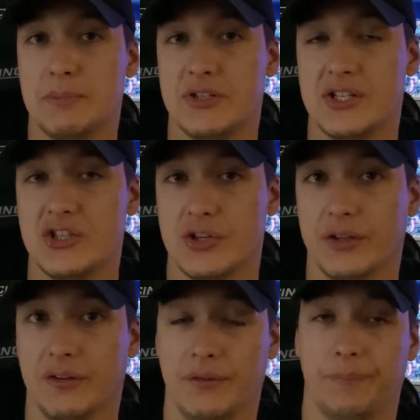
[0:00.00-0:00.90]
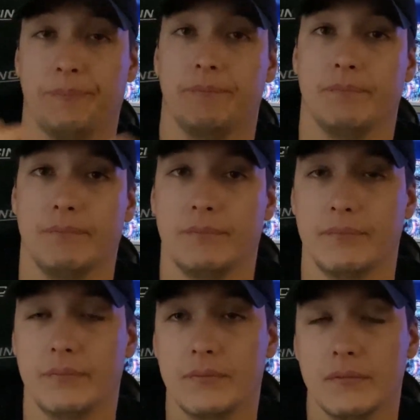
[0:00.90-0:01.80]
positioned.
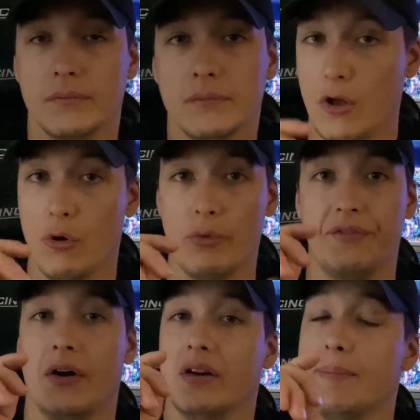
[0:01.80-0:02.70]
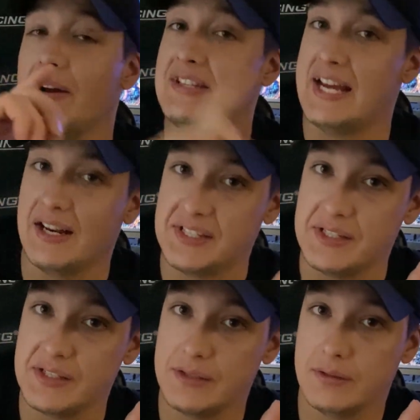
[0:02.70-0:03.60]
We've talked about
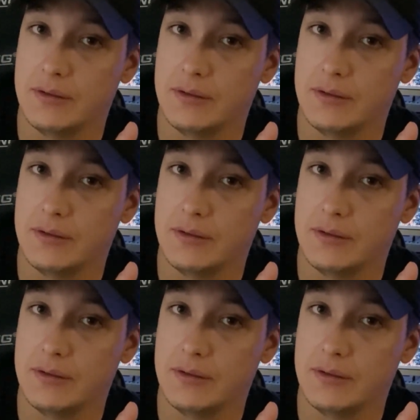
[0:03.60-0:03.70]
taxes.